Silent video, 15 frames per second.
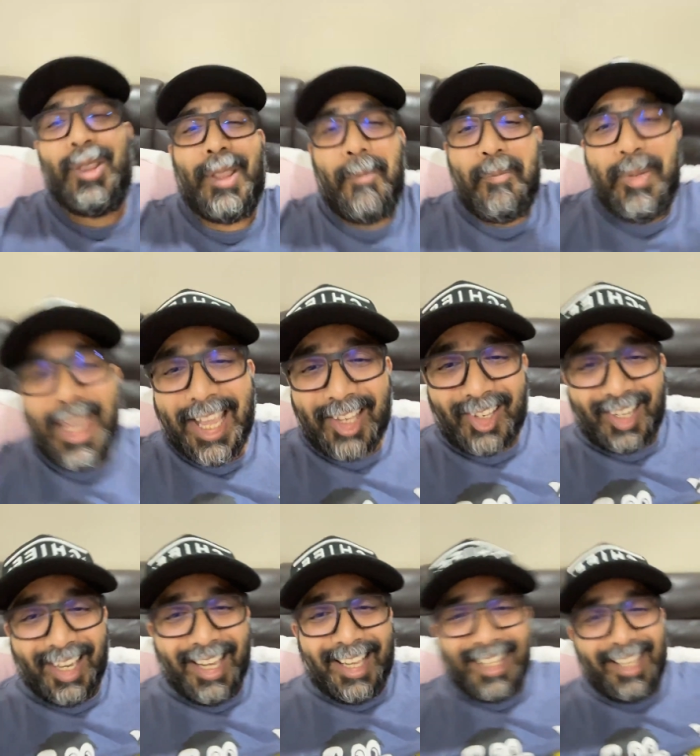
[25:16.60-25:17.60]
be on the
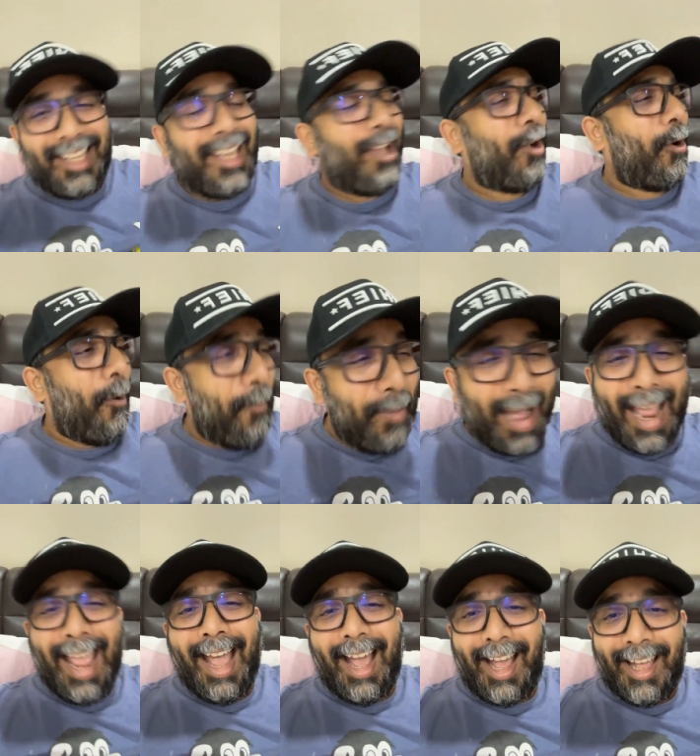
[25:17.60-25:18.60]
beach singing
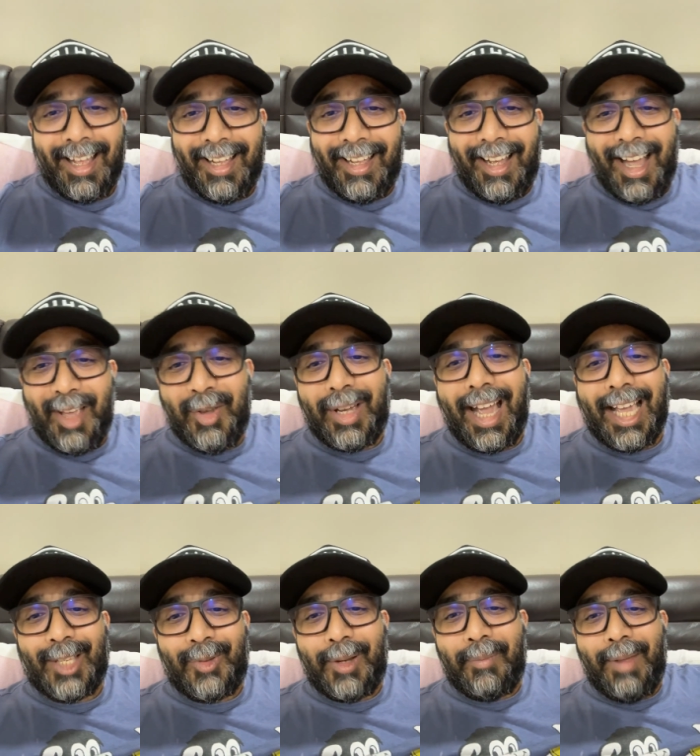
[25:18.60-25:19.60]
Kumbaya. Are you
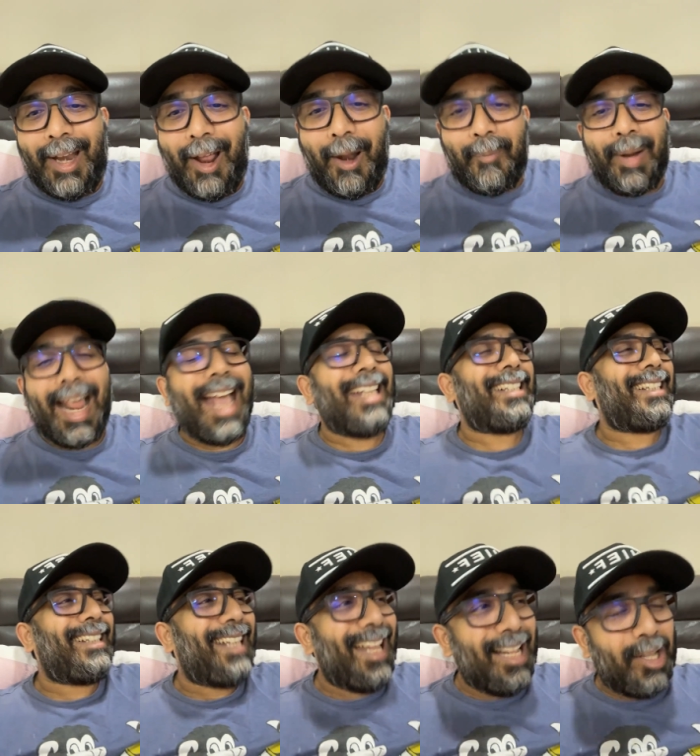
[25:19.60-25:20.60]
guys with me now? But I
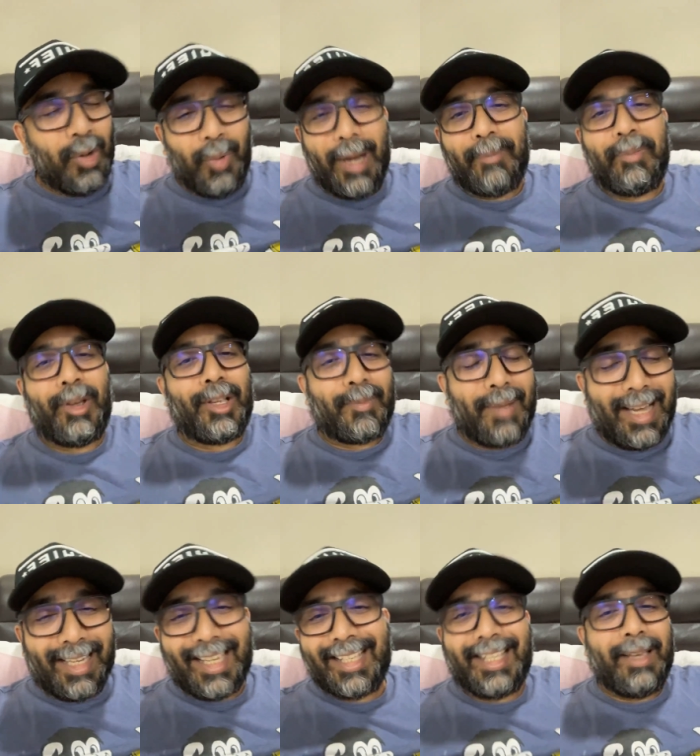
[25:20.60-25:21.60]
still do it because
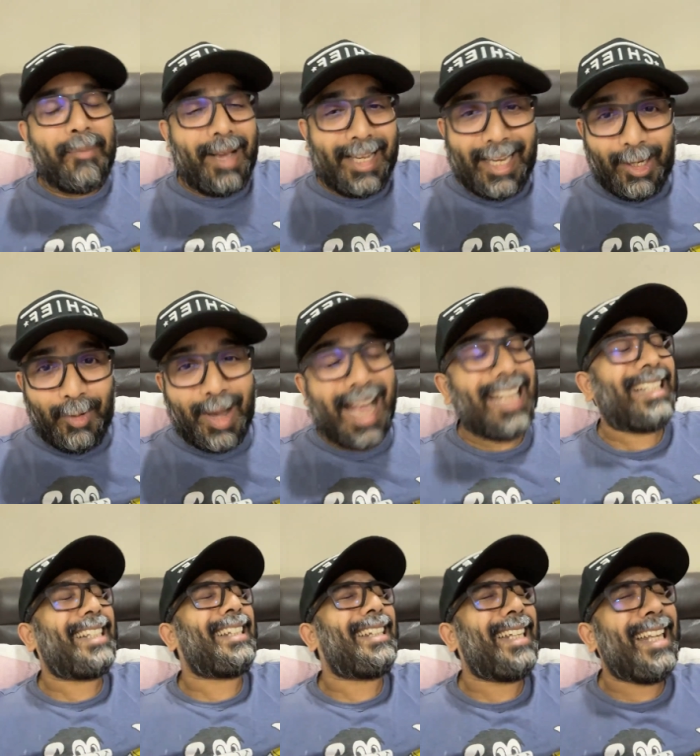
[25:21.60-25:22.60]
monkey see, monkey do. I
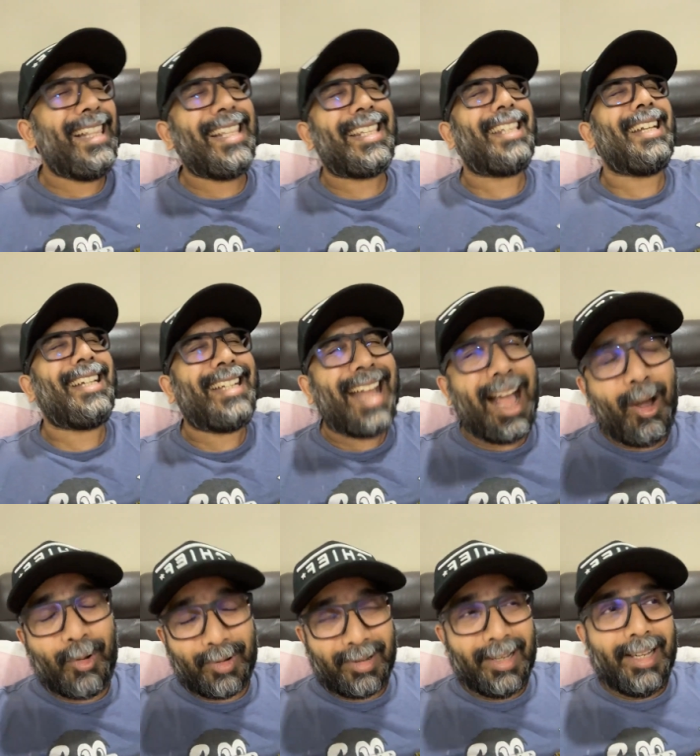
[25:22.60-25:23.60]
still sit
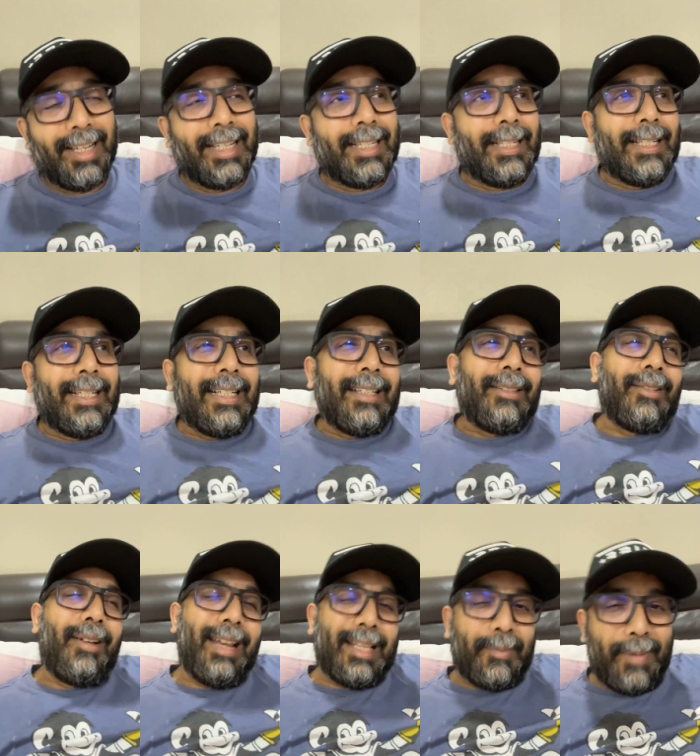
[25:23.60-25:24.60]
down.
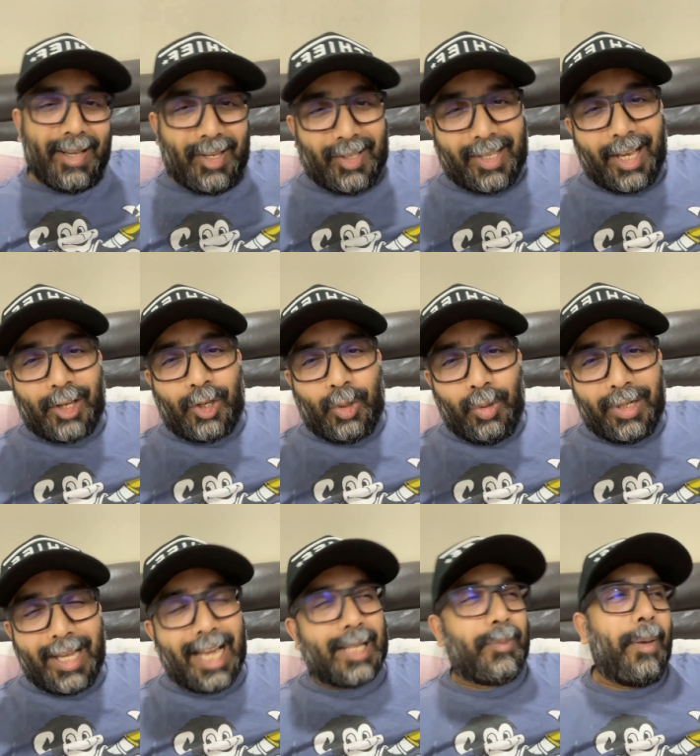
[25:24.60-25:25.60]
Not as much as I
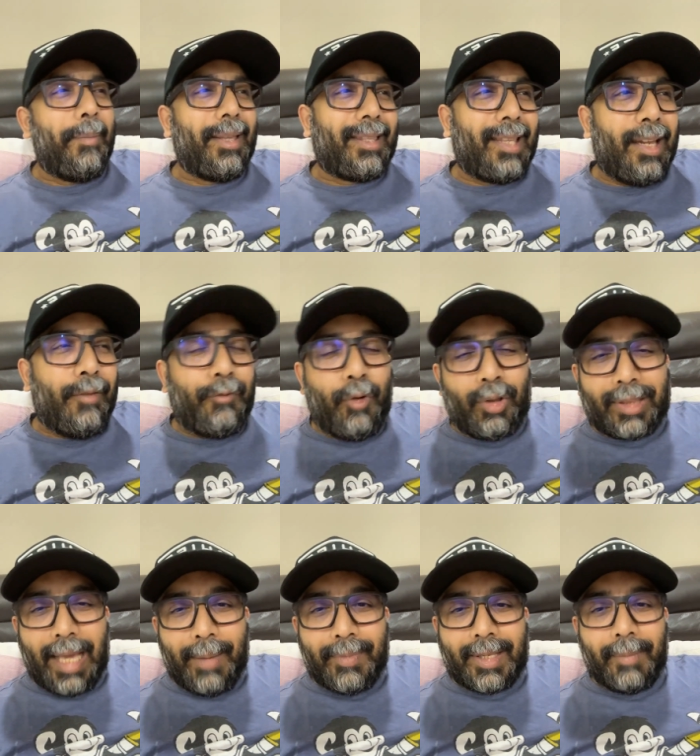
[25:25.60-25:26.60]
should, guys. Maybe three,
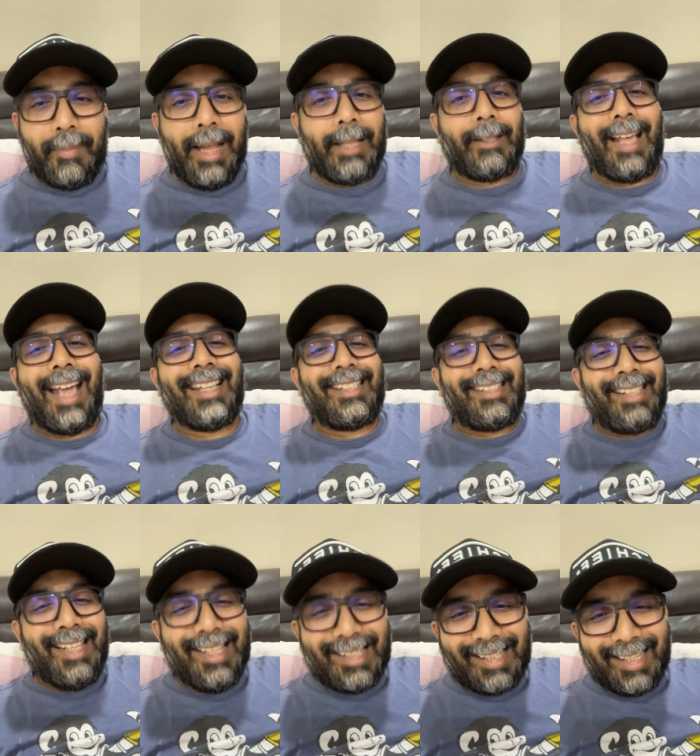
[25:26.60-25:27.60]
four times a month. I
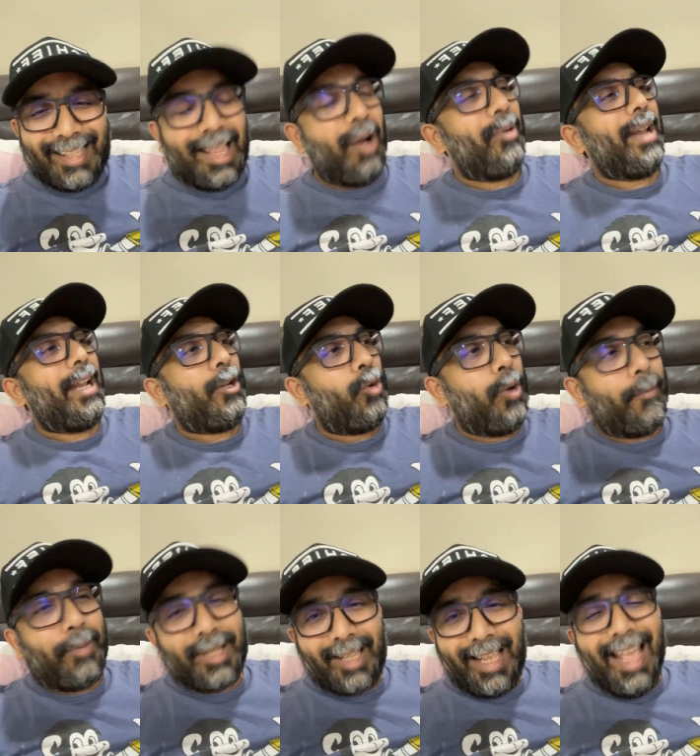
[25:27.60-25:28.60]
still sit down and do
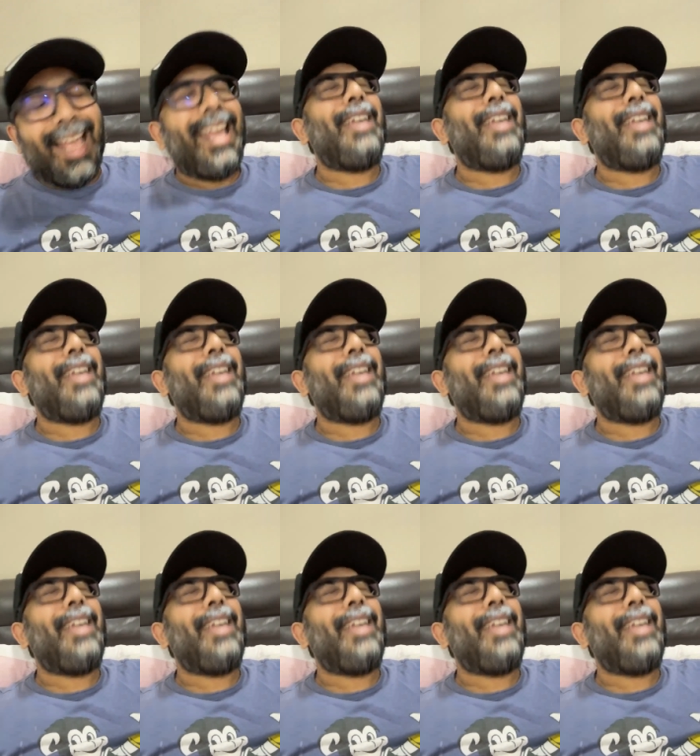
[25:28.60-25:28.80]
a present.